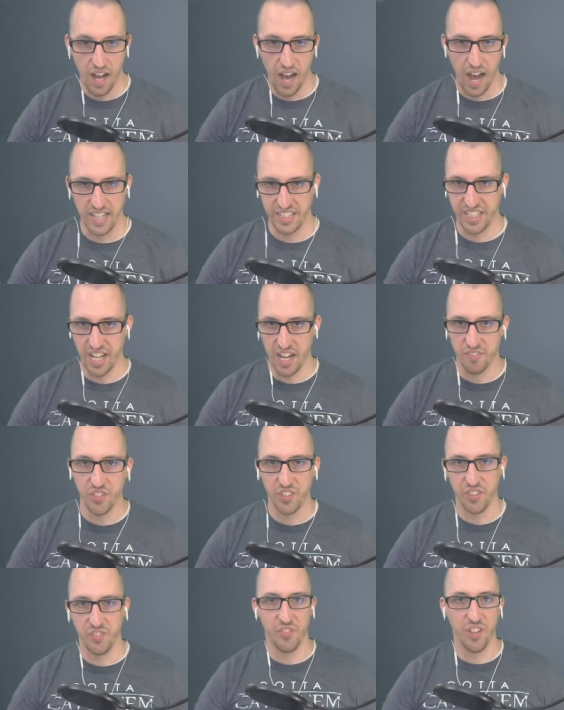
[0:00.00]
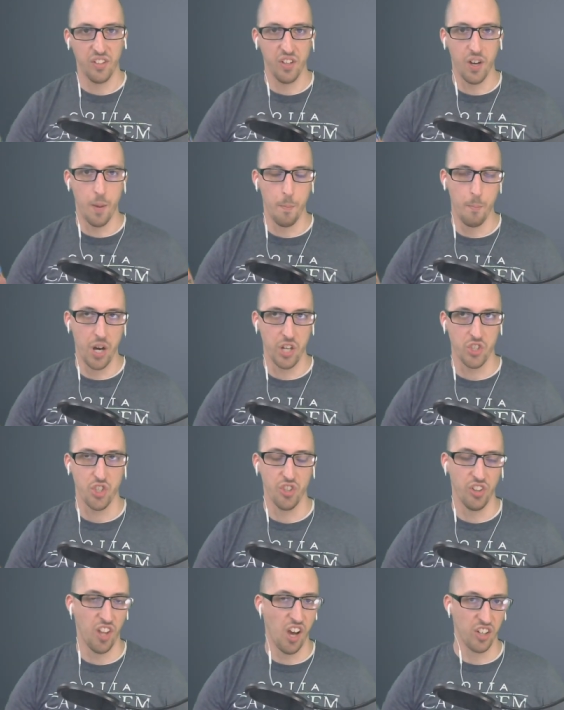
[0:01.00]
I definitely felt a much
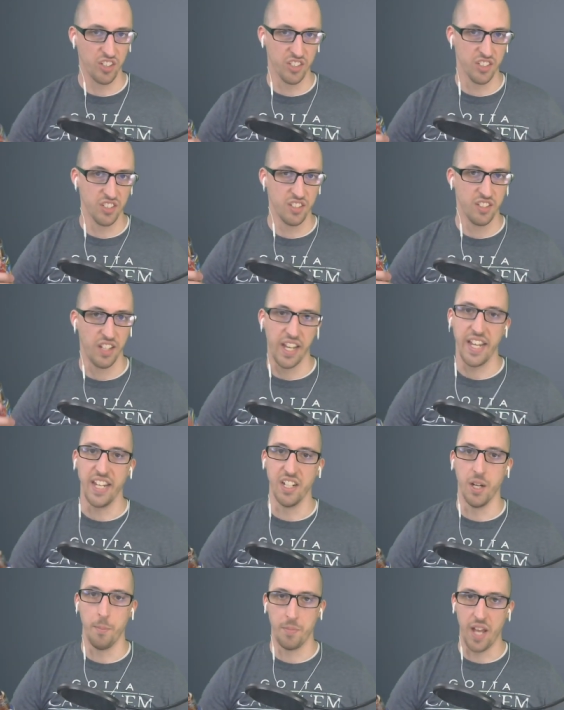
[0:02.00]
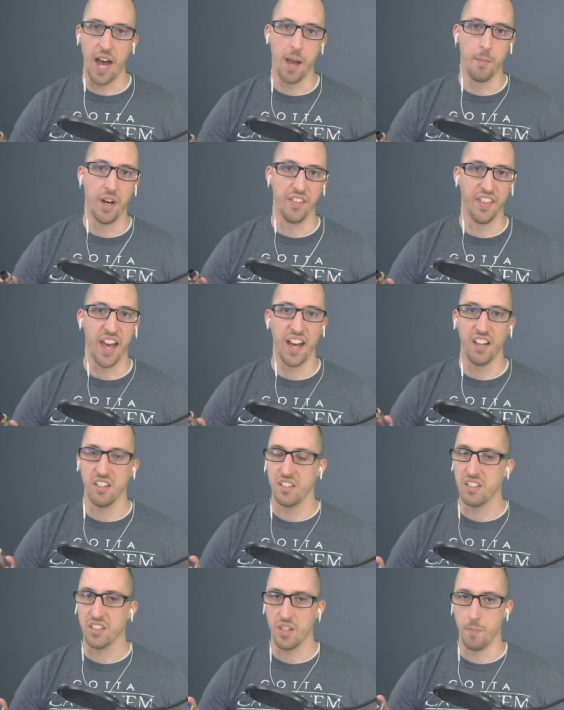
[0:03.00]
longer heat up time on that
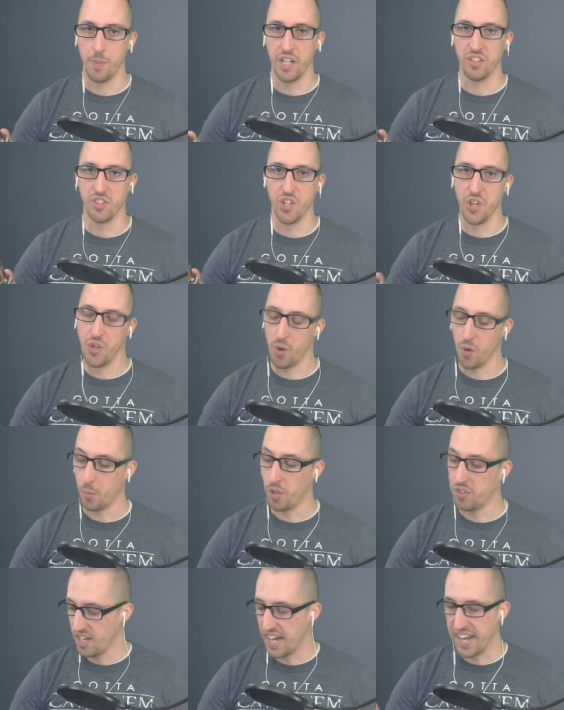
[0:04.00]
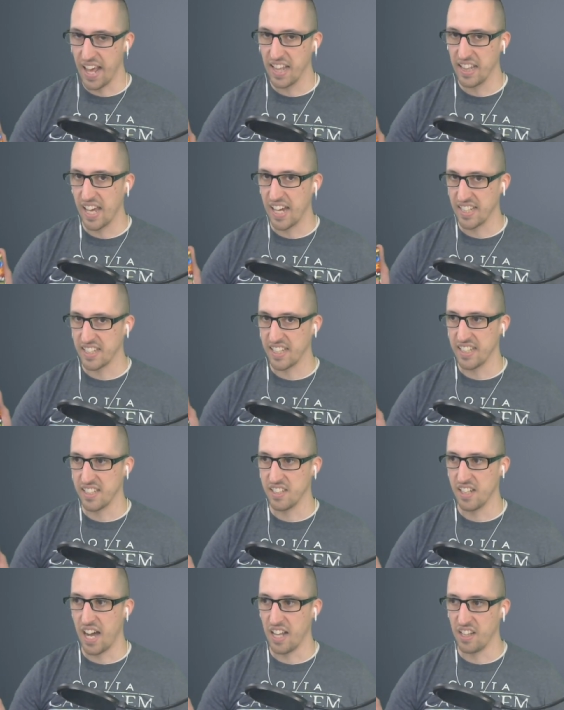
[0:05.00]
compared to normal. And I liked it.
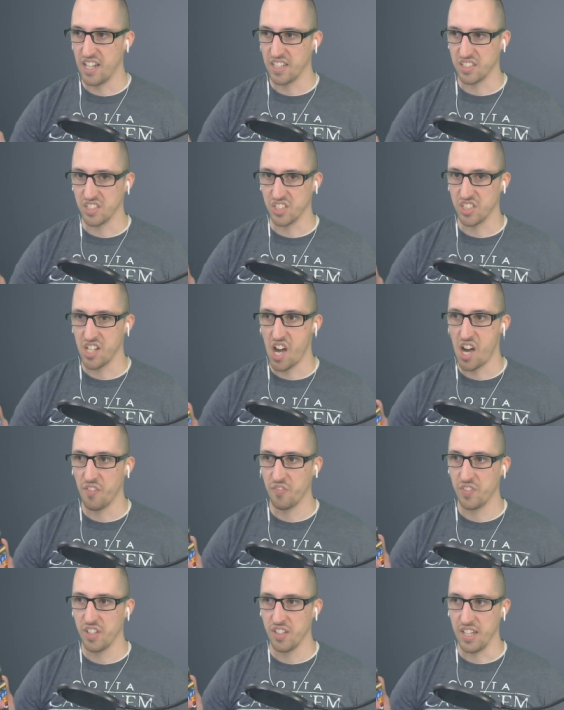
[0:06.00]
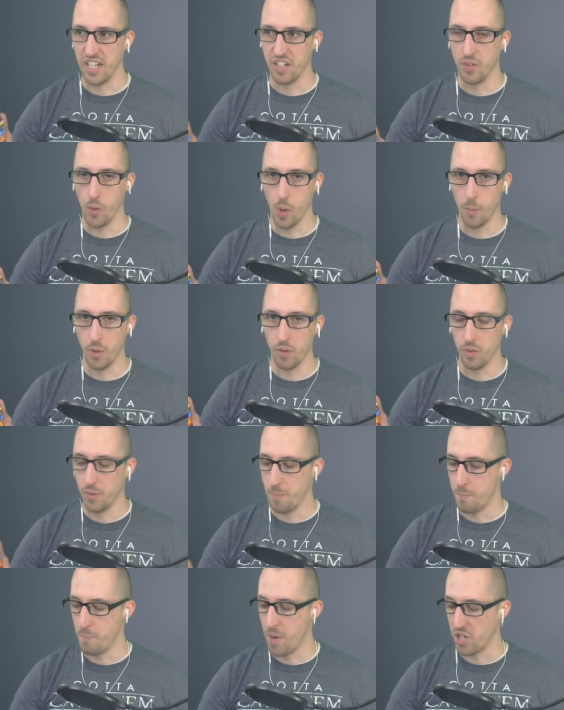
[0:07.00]
I liked the soft and normal
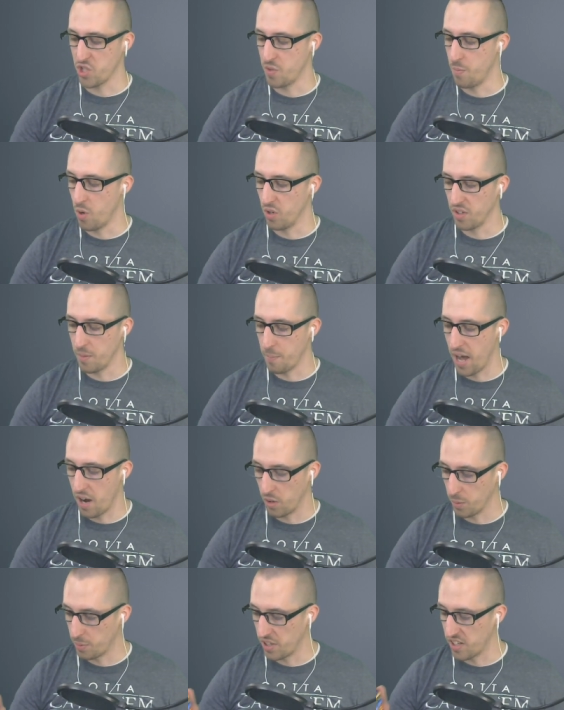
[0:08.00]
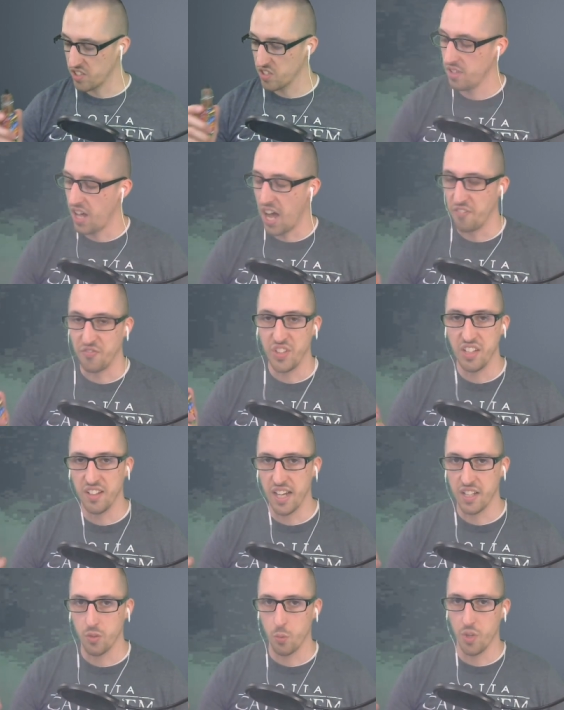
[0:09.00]
much more than Power Plus. I feel
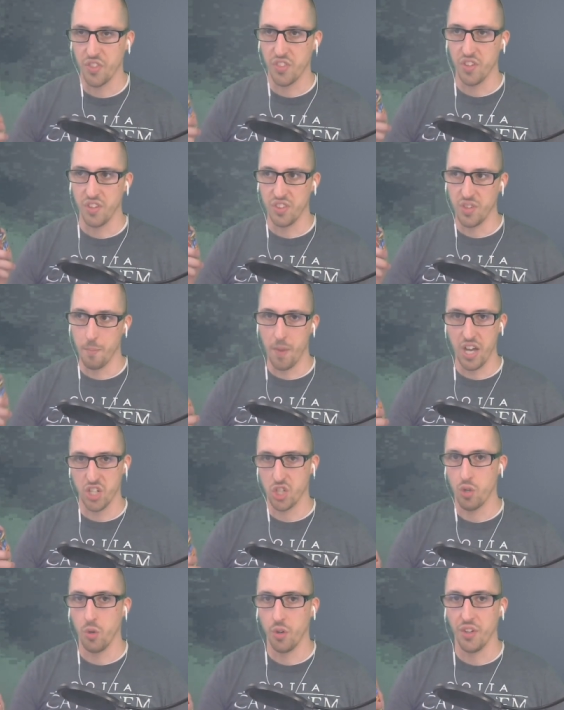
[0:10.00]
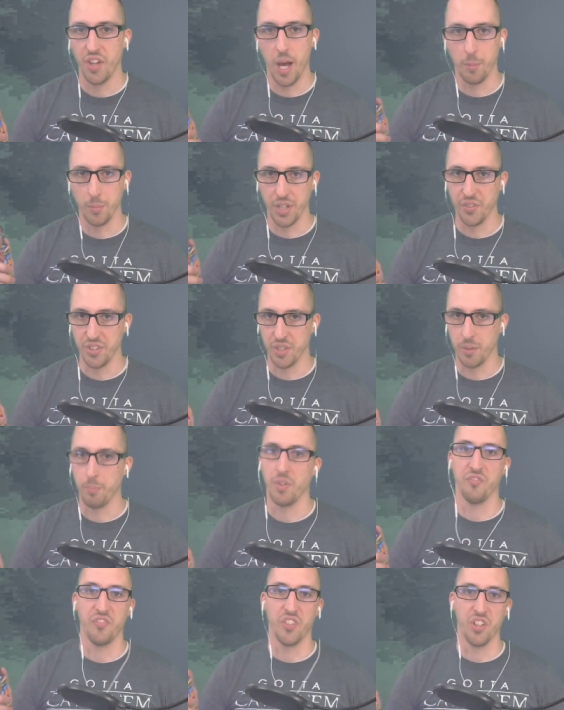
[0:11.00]
like with the mesh coil, I'm going to
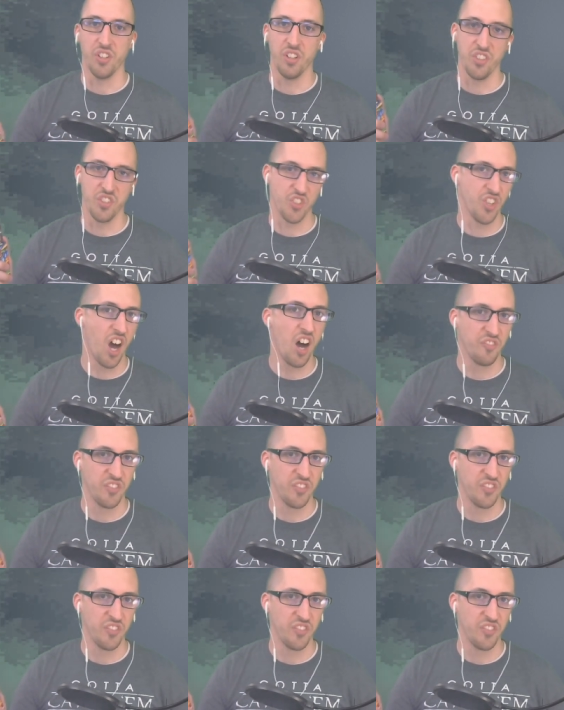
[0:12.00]
prefer a soft